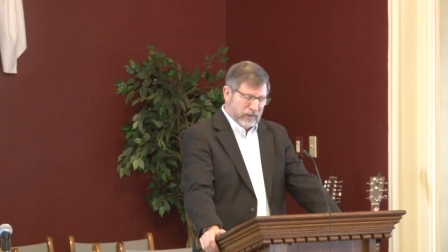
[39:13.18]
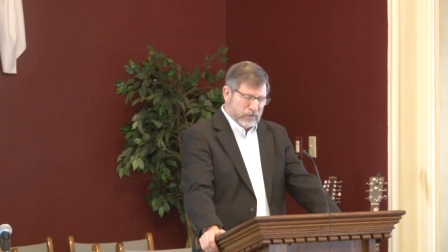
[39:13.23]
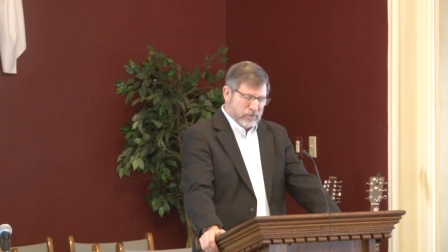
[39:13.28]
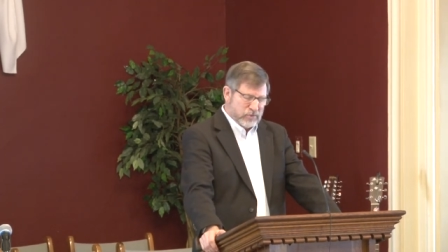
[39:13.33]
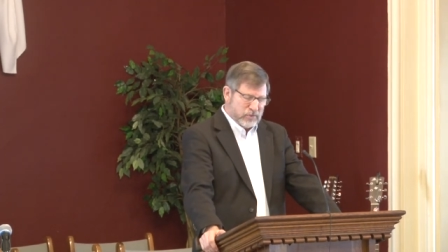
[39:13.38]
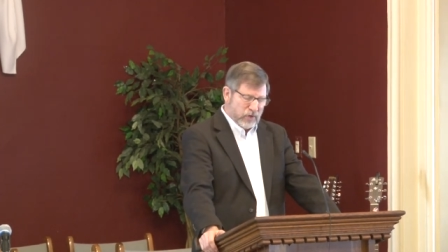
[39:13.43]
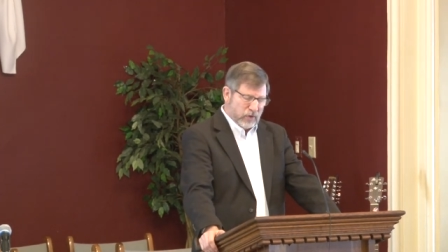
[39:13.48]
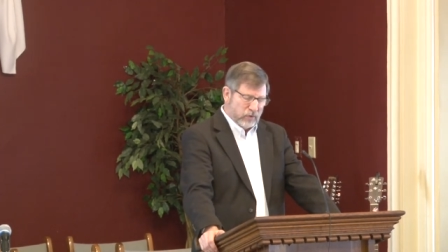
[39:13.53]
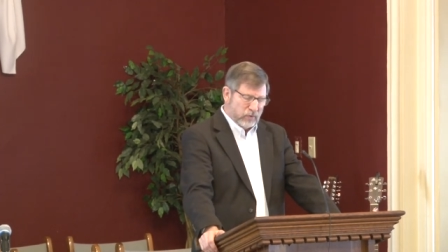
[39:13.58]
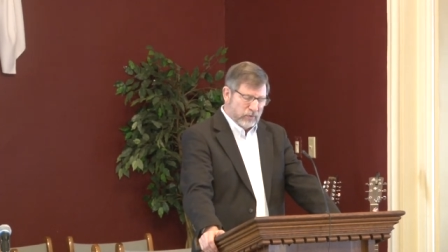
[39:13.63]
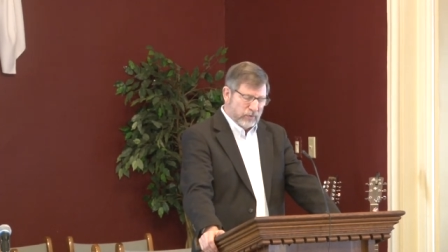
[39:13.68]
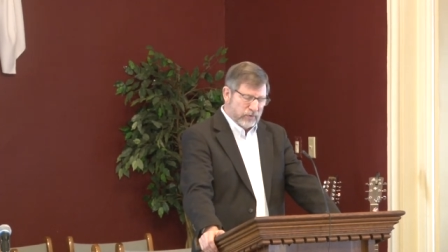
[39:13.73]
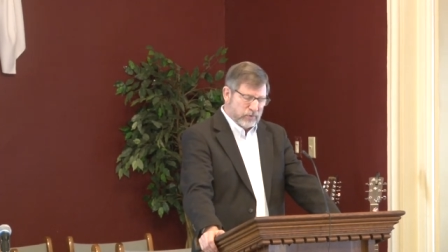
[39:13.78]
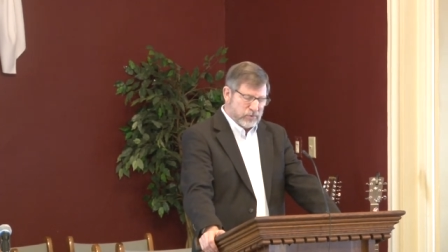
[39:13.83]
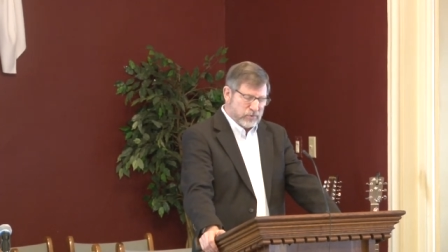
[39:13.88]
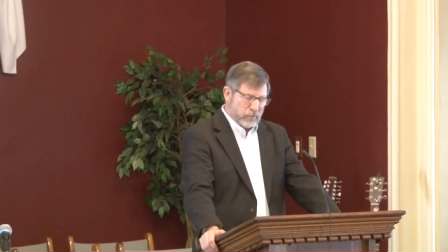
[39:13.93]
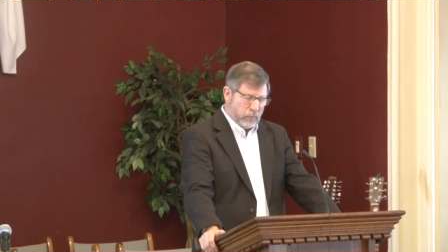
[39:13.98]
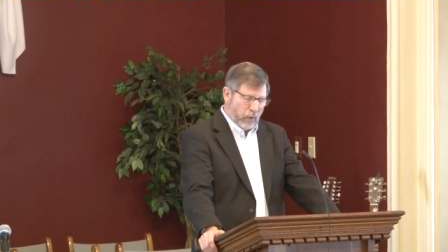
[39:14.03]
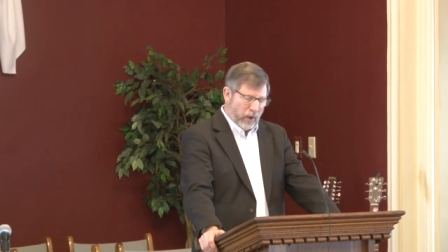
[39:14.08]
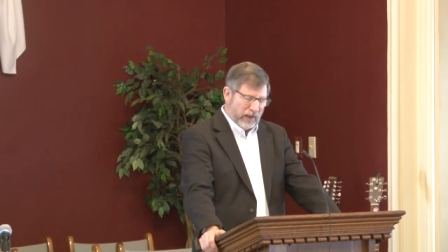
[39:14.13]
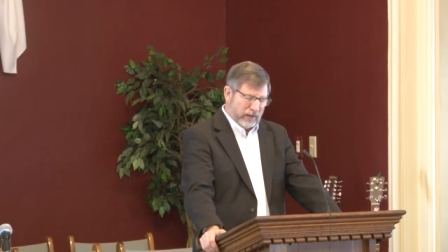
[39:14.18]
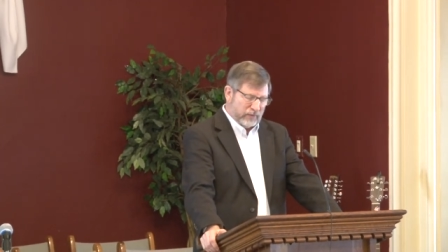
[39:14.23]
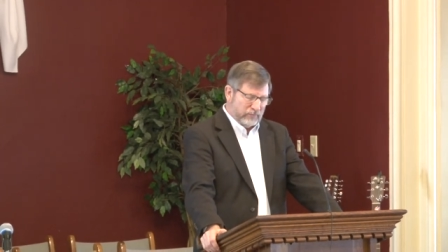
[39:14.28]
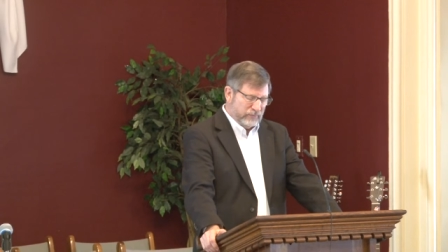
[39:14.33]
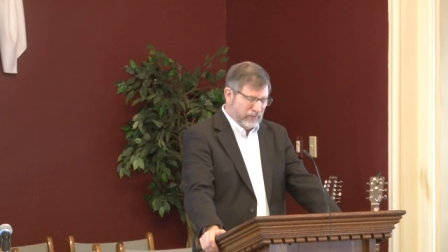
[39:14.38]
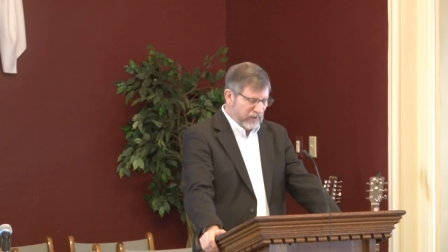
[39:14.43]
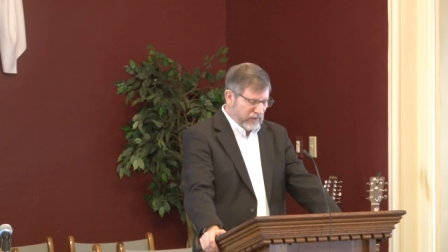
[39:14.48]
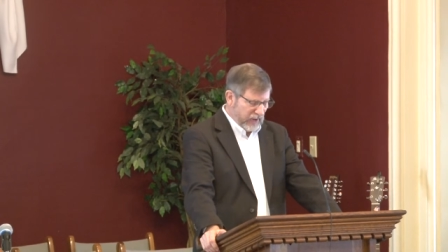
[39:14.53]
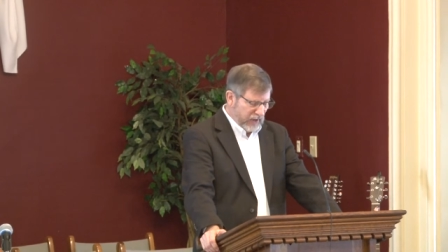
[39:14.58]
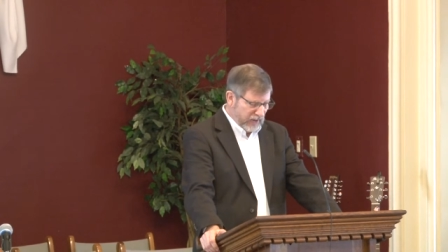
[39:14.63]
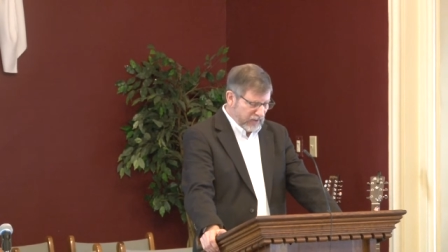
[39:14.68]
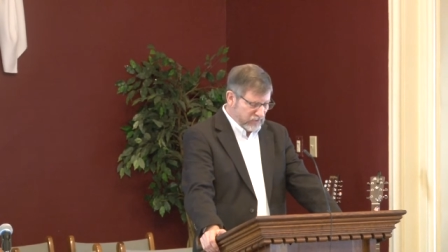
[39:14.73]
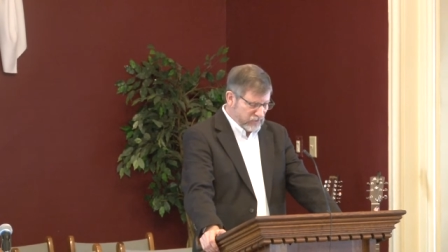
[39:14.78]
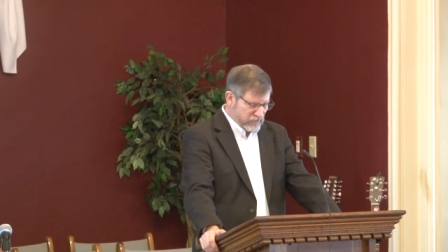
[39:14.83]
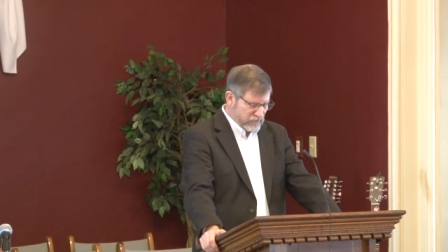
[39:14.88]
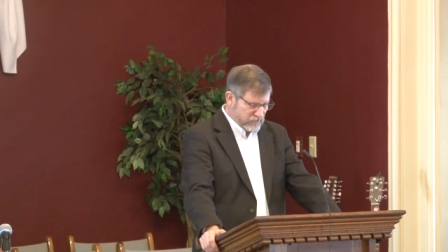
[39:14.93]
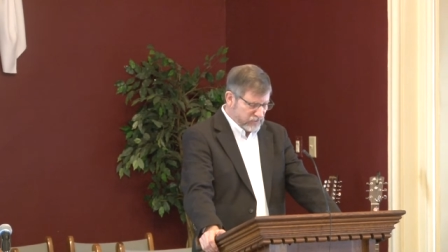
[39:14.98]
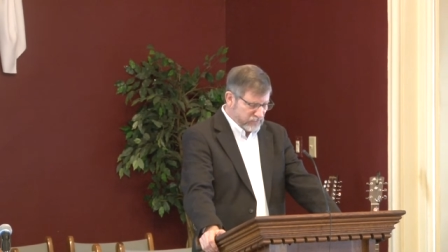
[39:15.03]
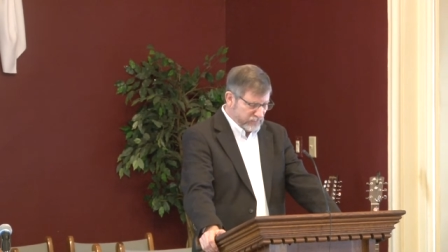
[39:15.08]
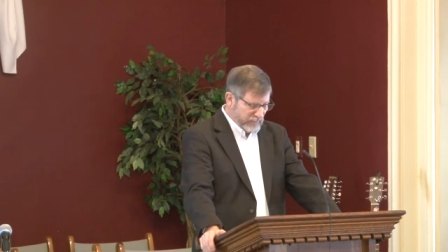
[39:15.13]
So there's
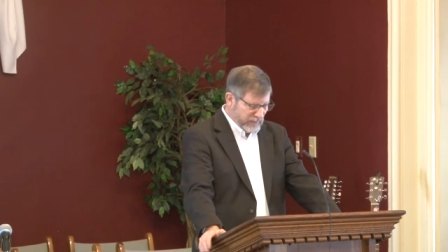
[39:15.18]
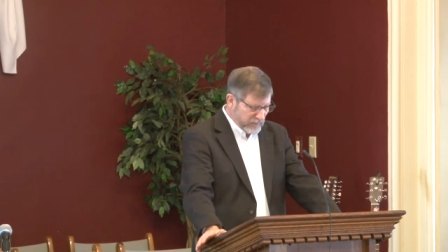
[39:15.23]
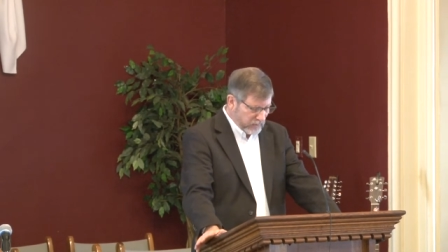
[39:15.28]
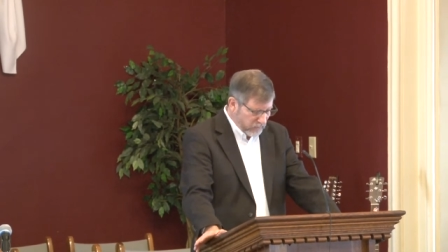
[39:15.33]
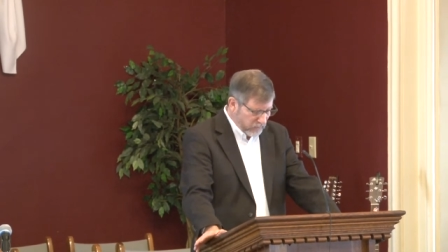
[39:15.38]
qualifications, but it